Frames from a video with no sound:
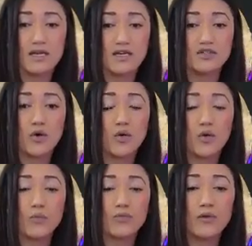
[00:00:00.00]

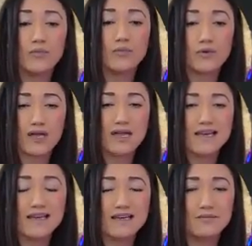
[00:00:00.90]
So the
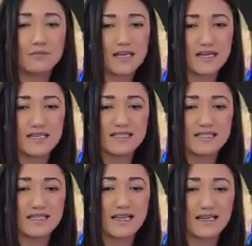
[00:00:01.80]
brain, because it's
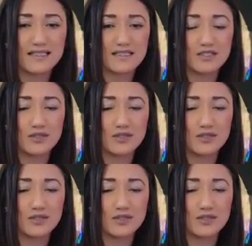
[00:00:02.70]
connected